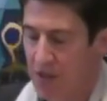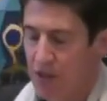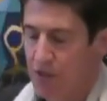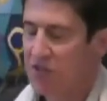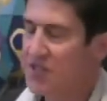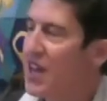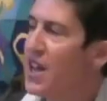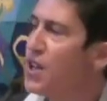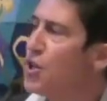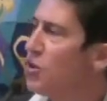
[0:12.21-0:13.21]
You
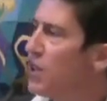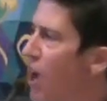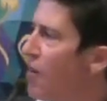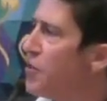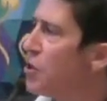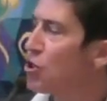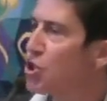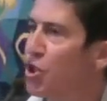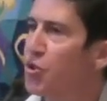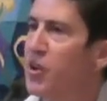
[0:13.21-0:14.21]
say you love your
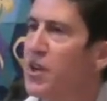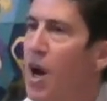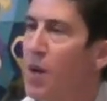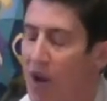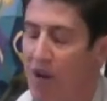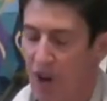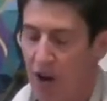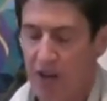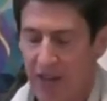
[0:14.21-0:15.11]
children above all